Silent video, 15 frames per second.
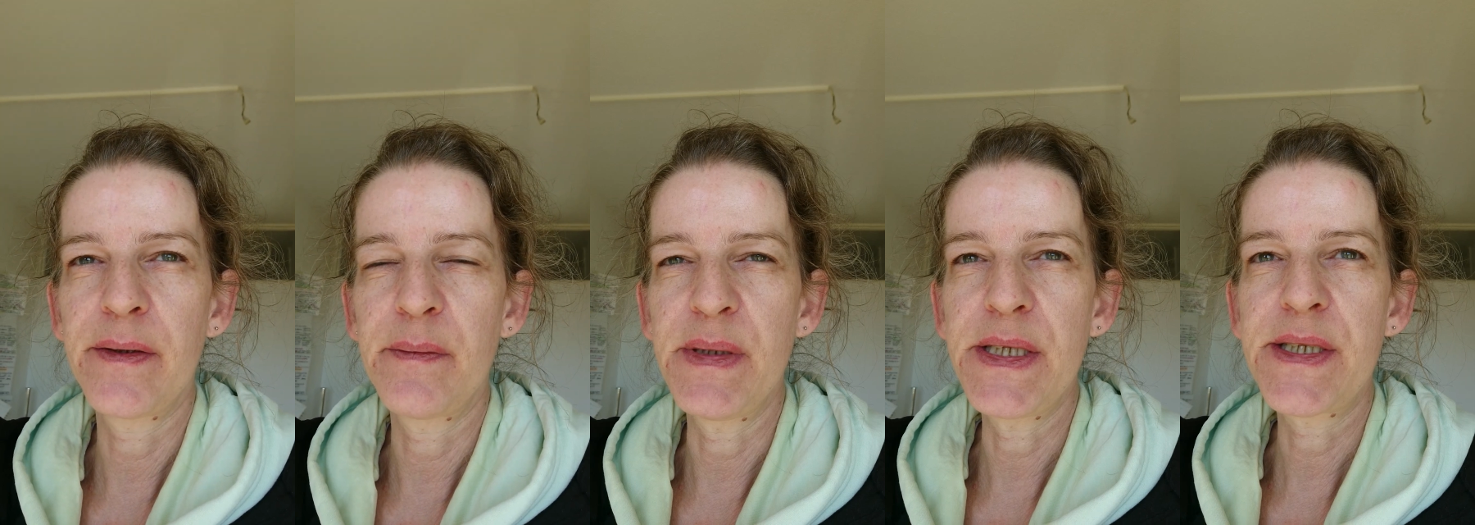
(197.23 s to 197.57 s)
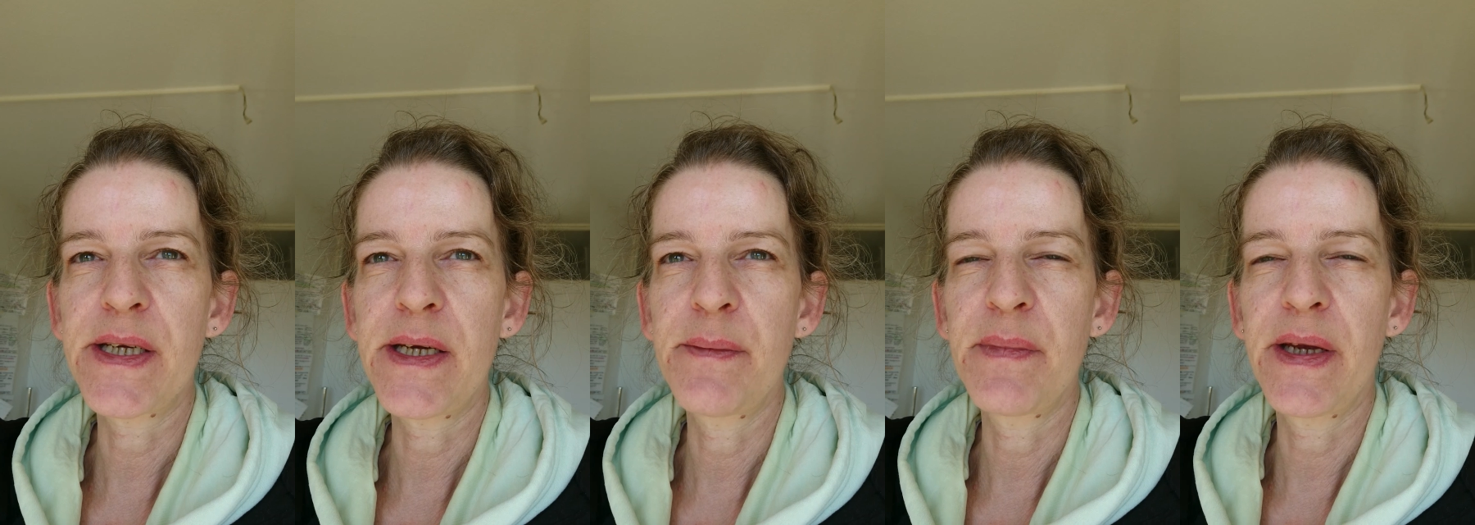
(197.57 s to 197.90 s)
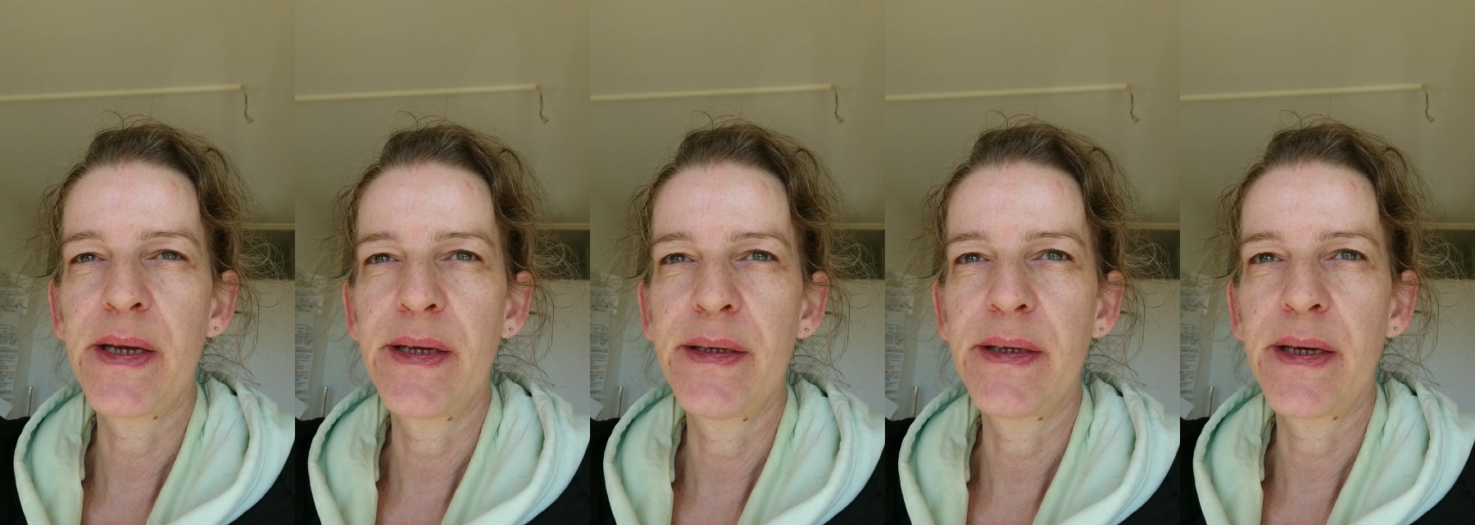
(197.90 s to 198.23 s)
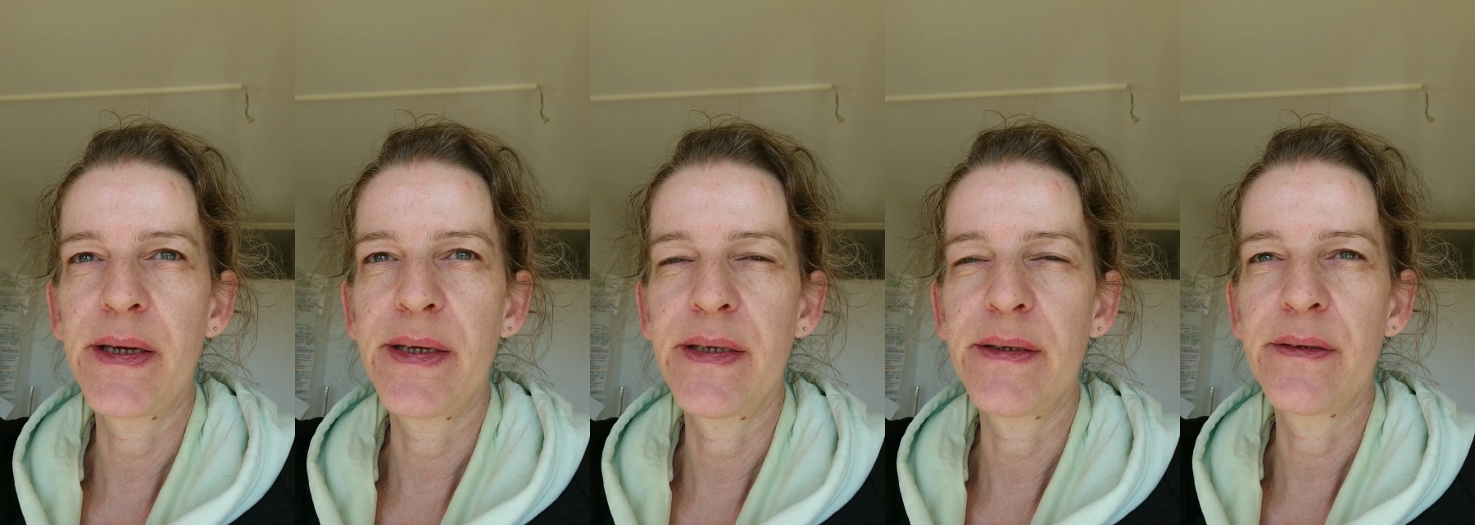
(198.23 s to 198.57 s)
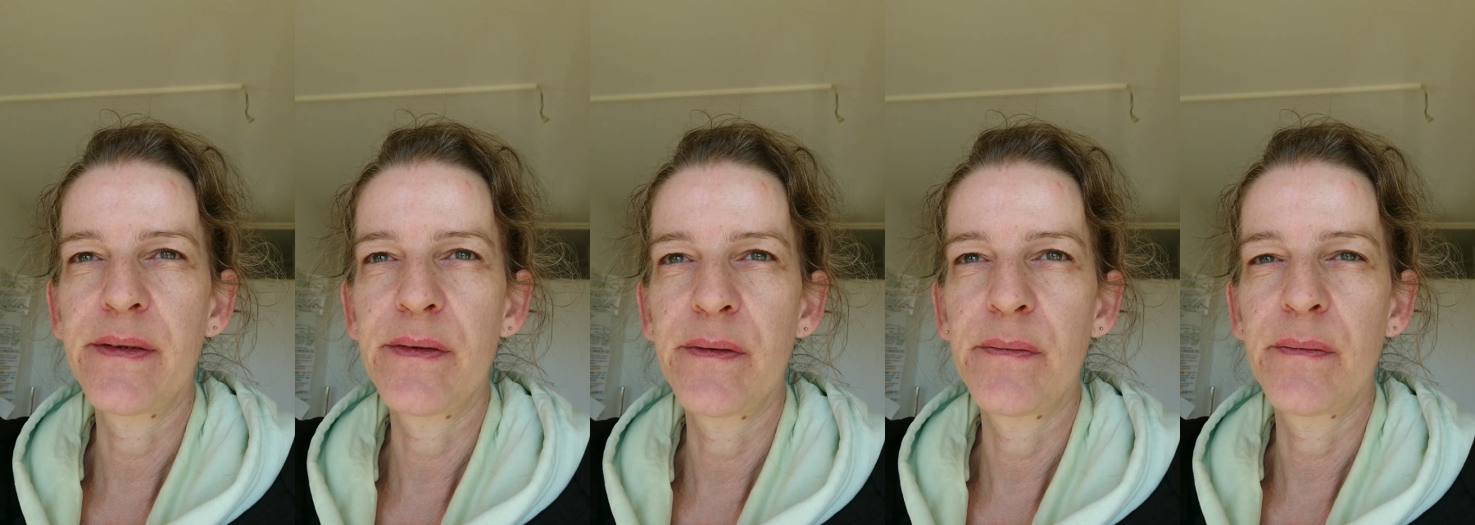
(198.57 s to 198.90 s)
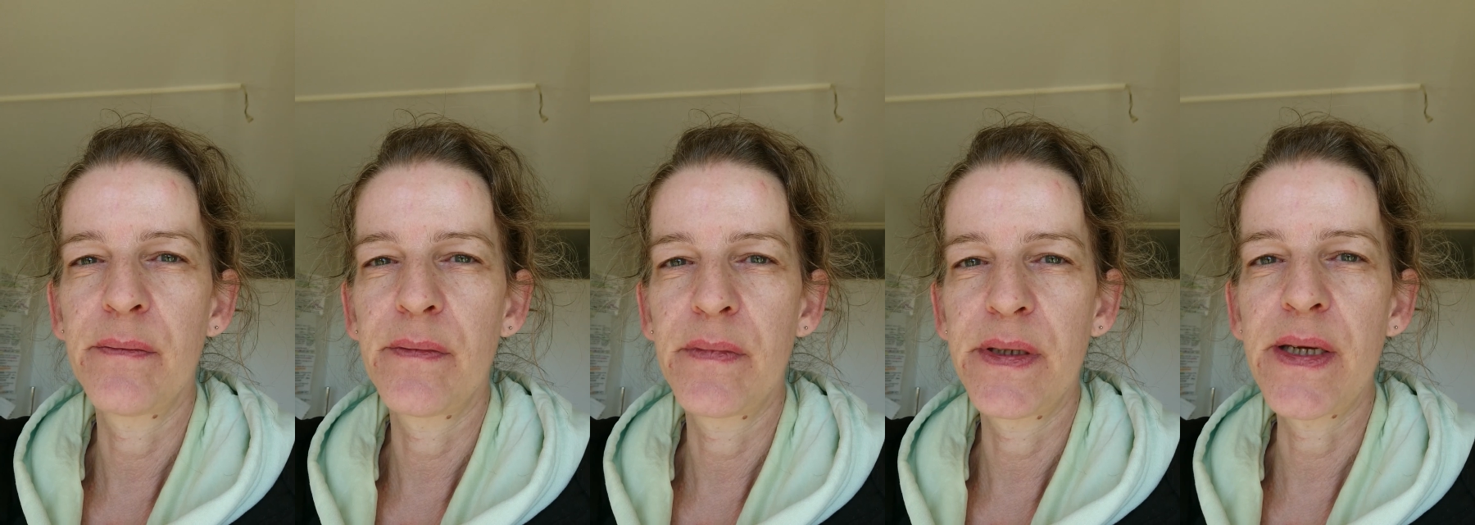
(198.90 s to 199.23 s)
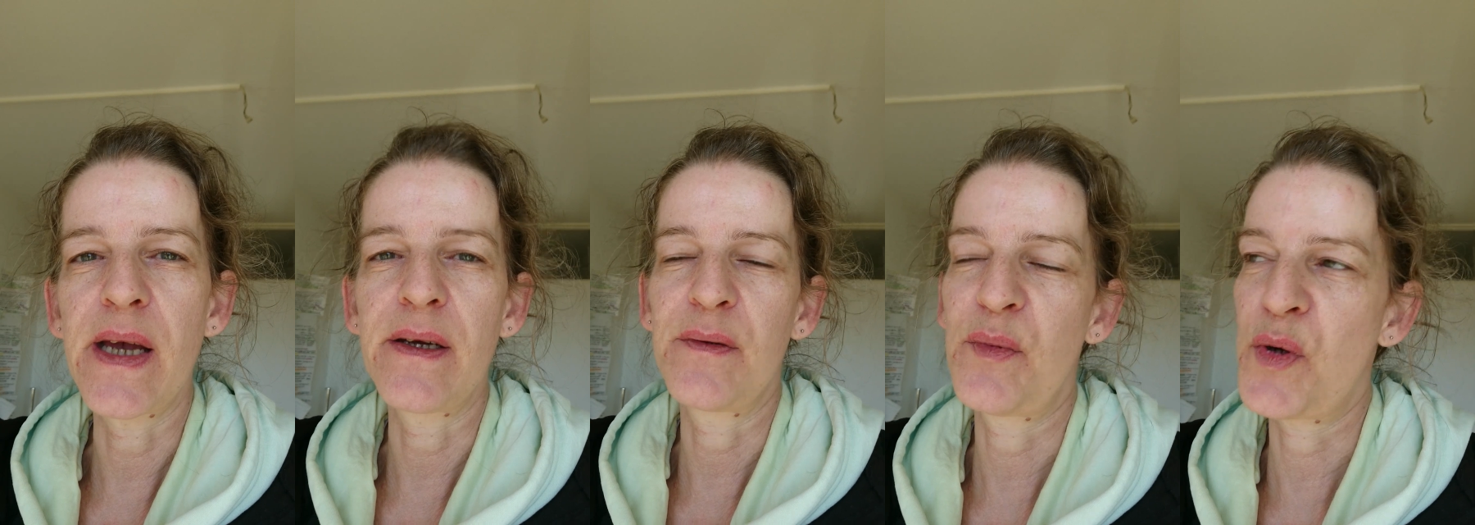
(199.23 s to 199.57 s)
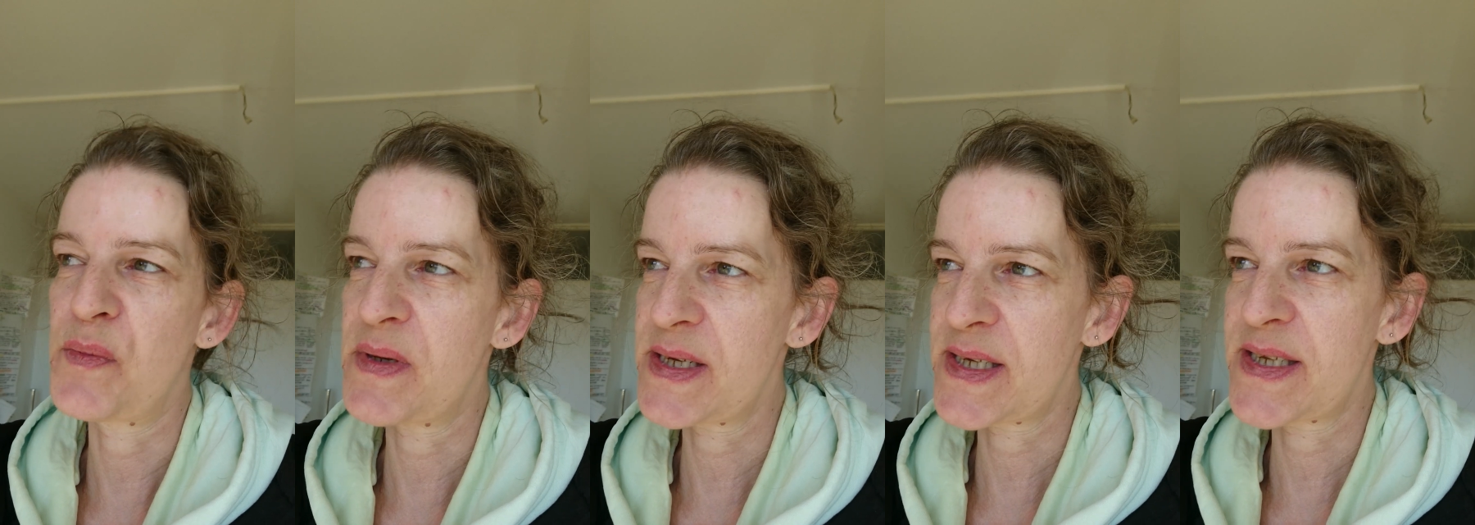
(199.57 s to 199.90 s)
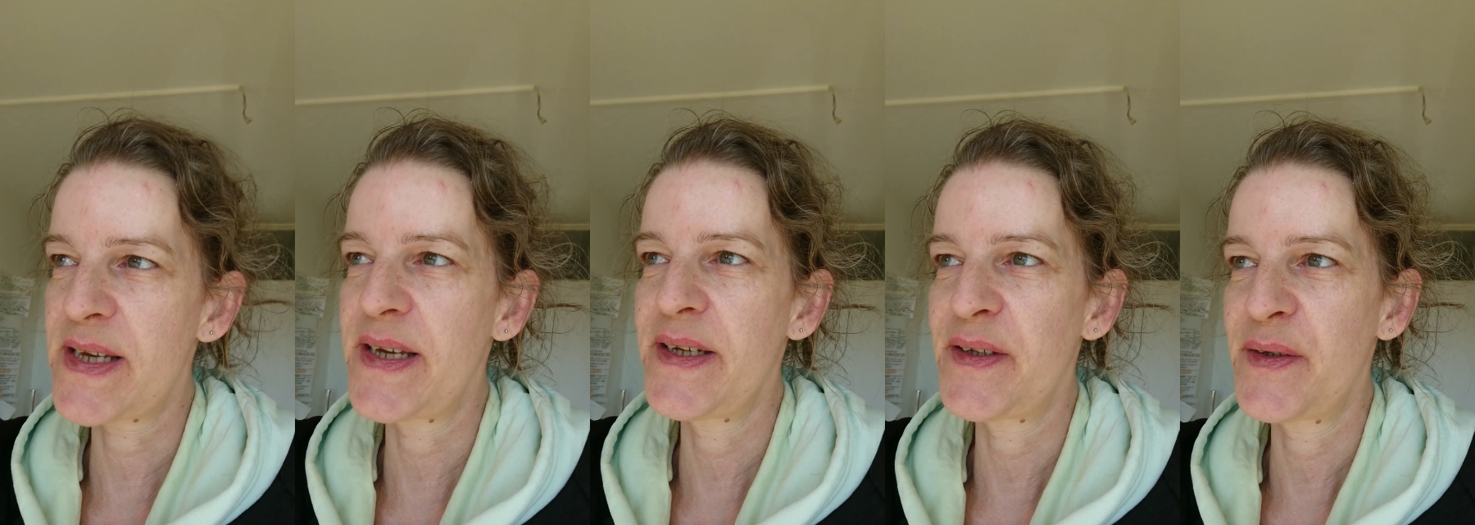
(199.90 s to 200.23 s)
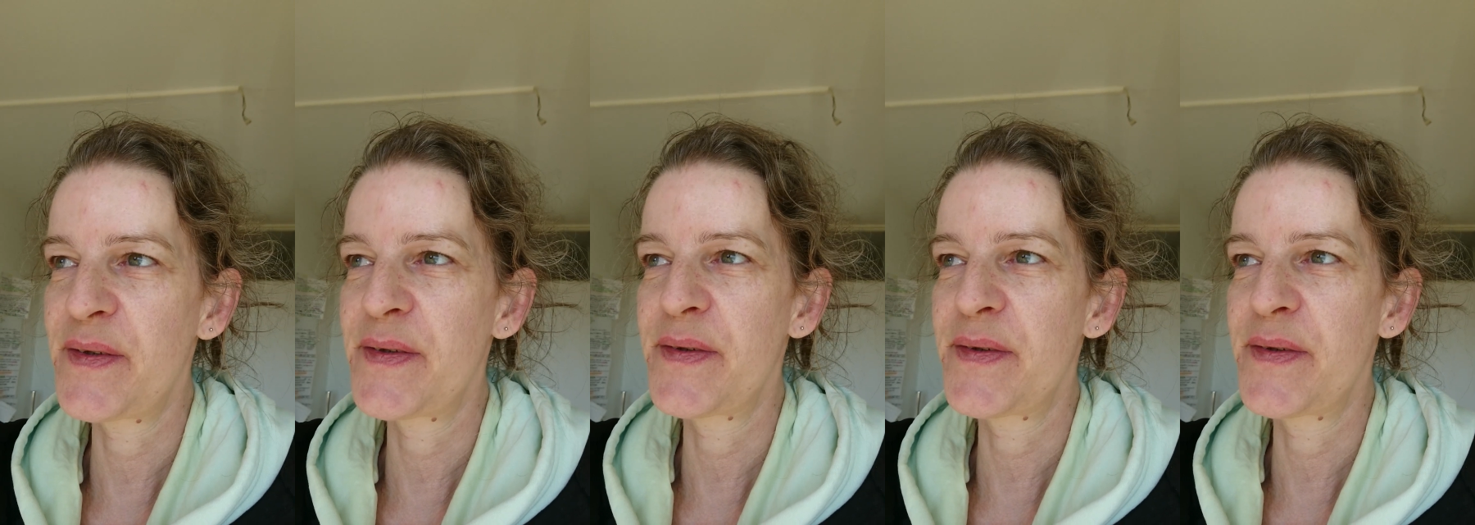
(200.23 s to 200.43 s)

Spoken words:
meantime yeah, one must say,